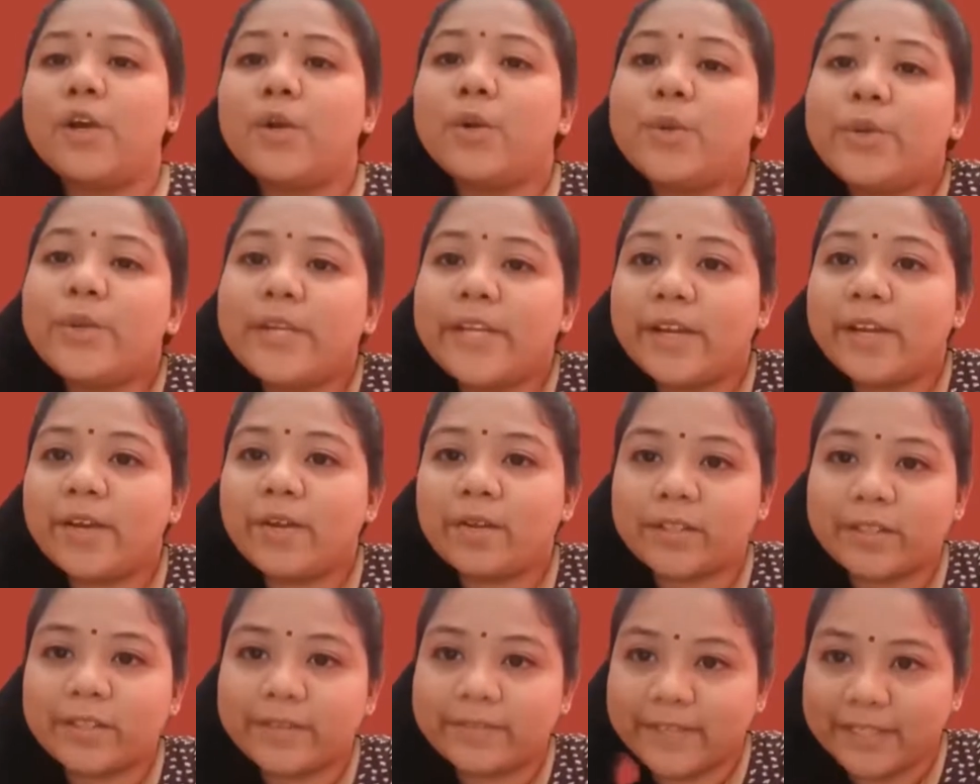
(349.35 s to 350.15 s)
Good day,
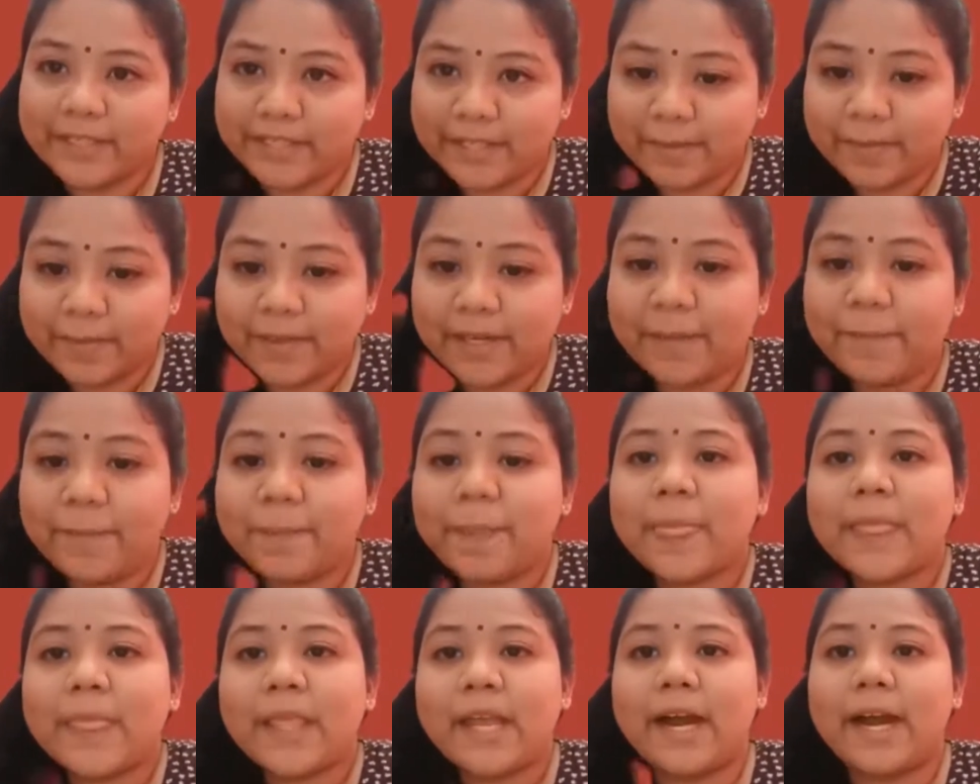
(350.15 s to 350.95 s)
Dr. Fatima.
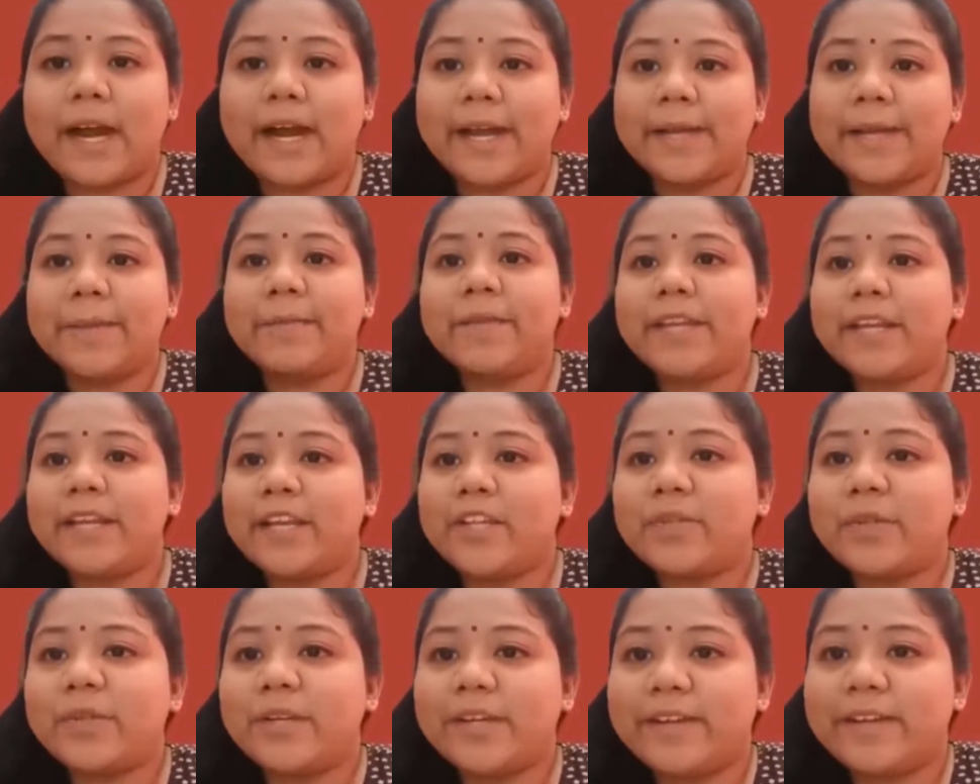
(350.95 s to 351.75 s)
I am
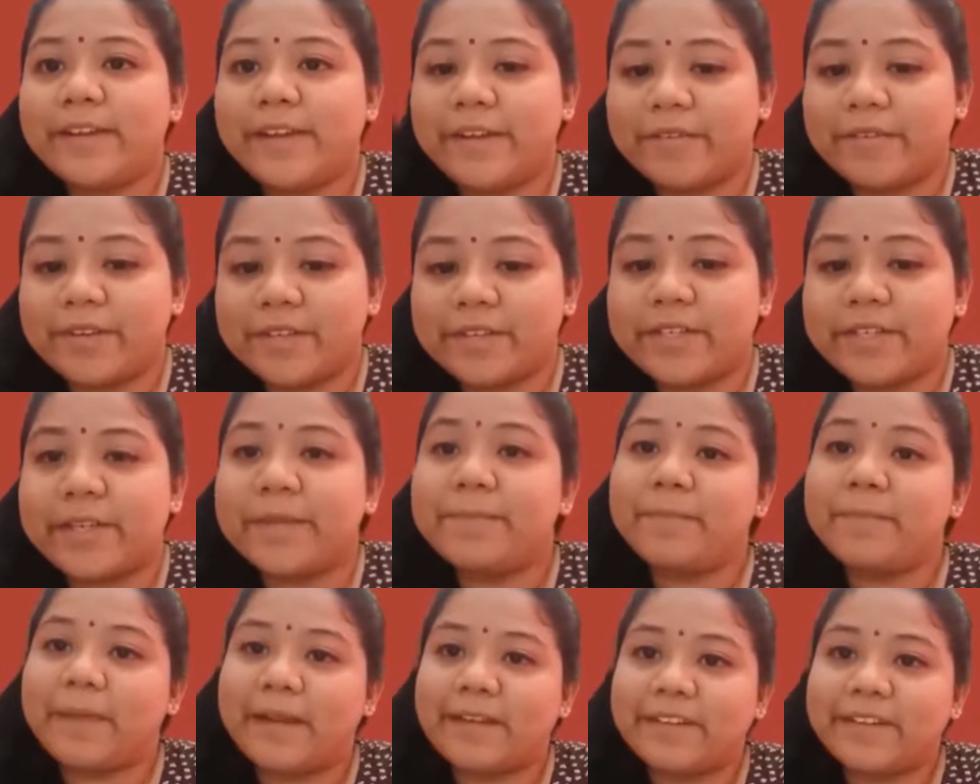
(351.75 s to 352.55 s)
Lingeshwari
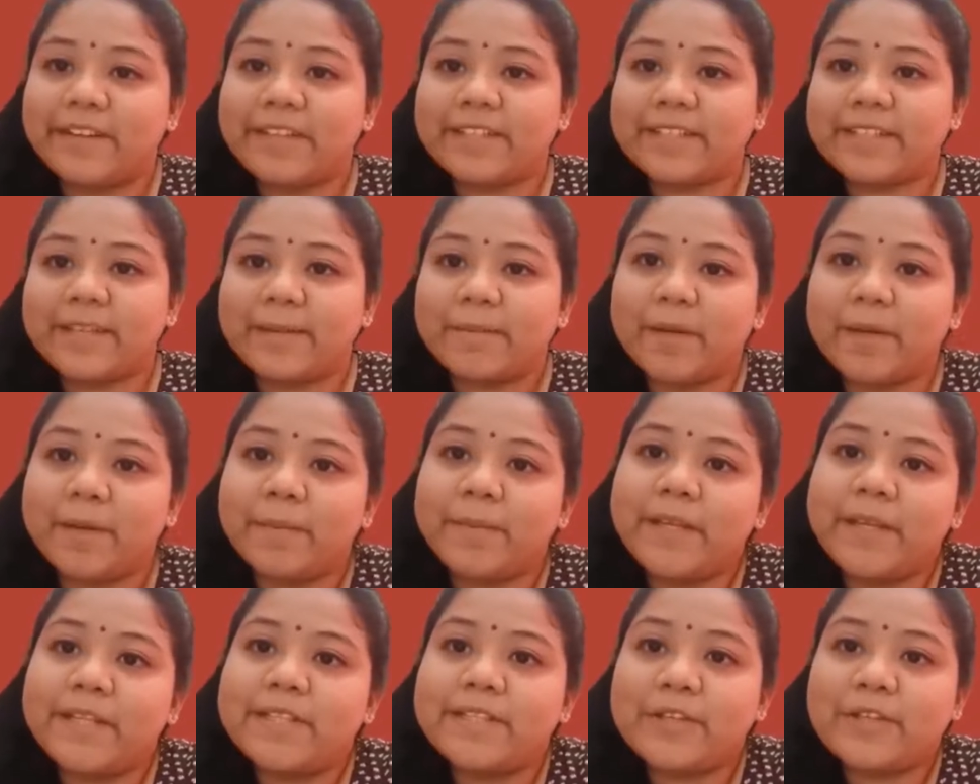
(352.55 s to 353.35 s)
Devendran, matrix number
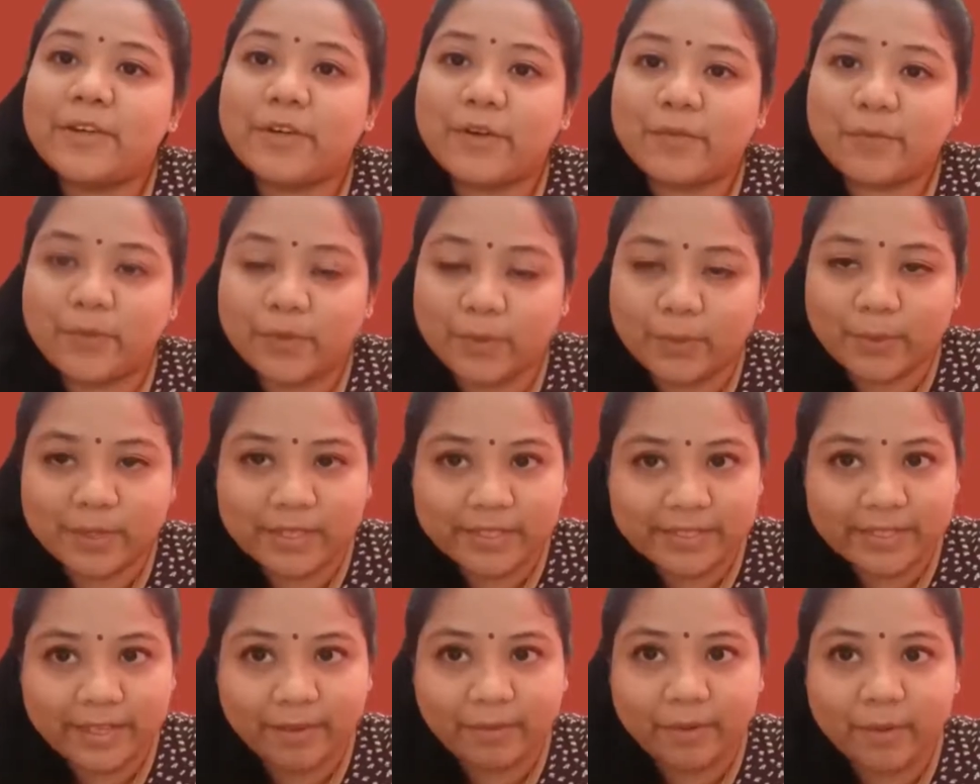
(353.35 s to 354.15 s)

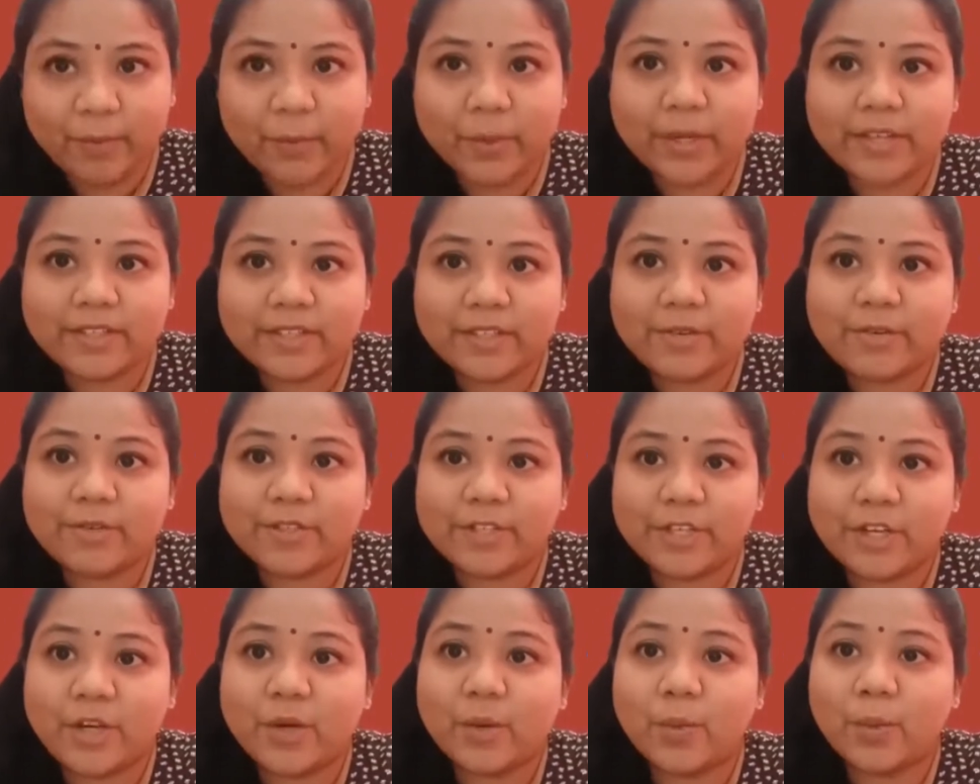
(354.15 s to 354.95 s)

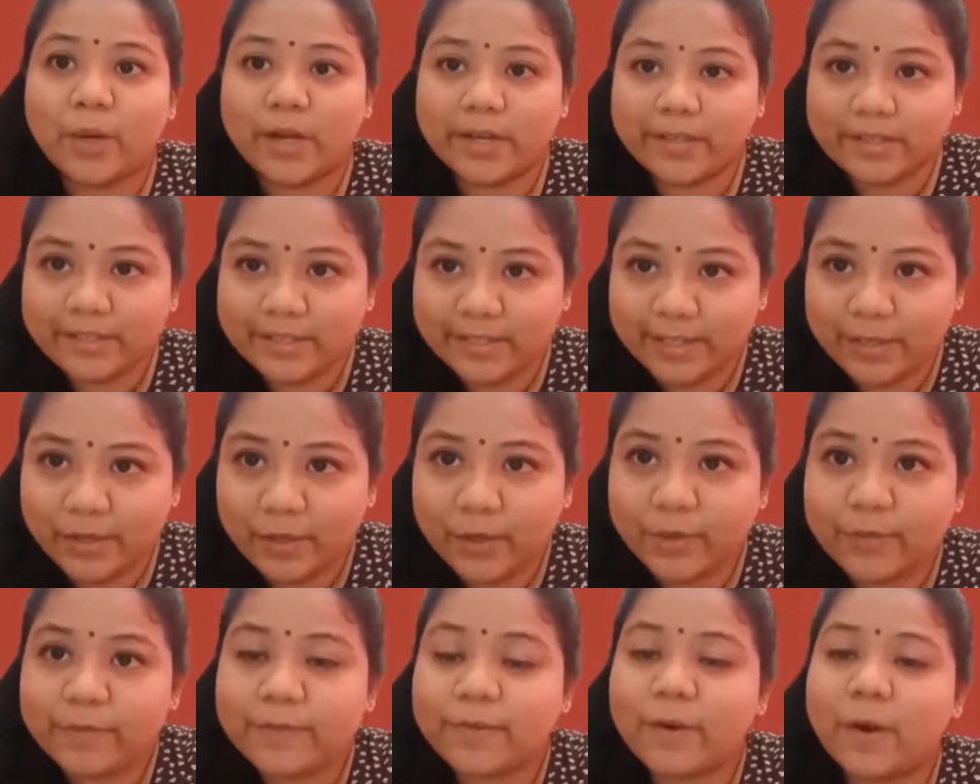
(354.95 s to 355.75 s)

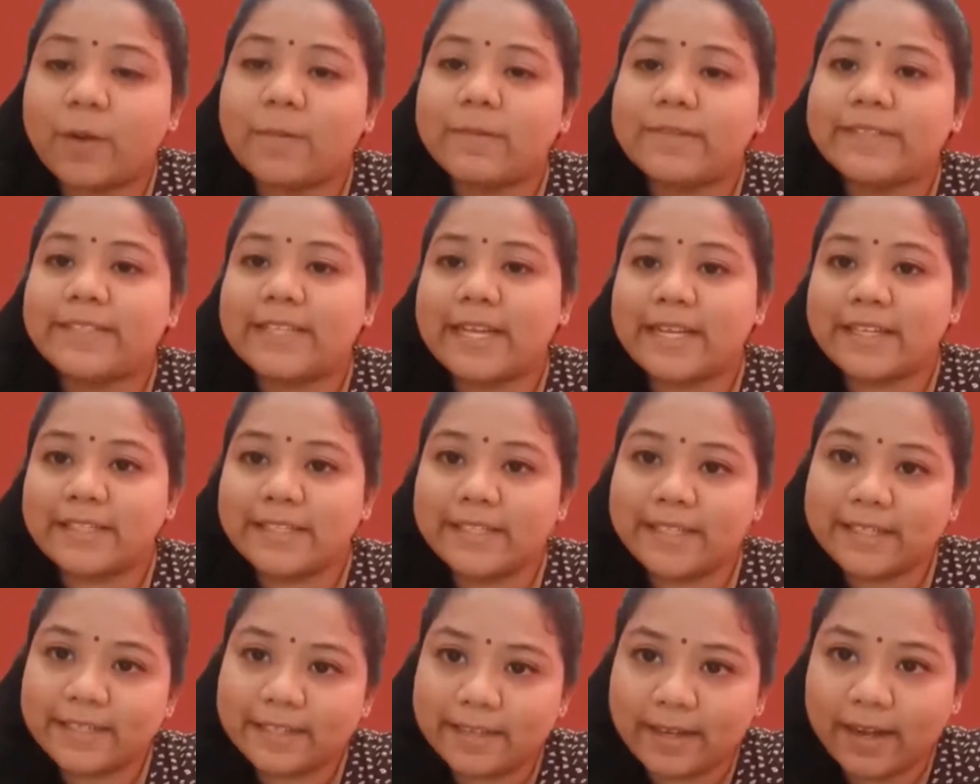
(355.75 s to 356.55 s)
B0417110010 from
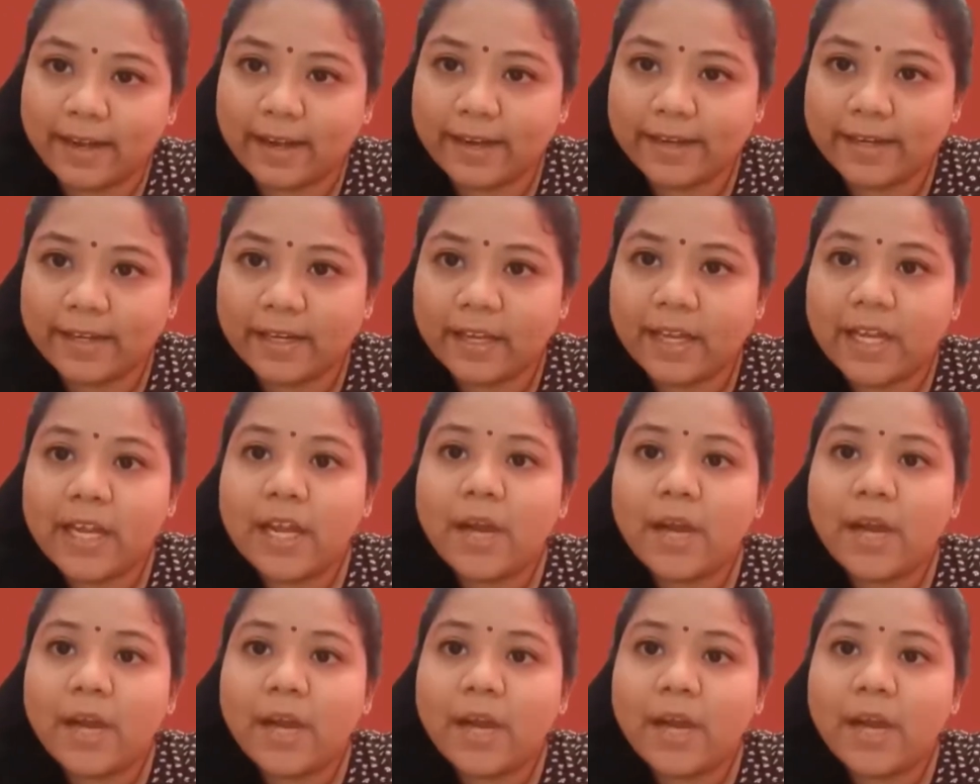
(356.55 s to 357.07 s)
section 9.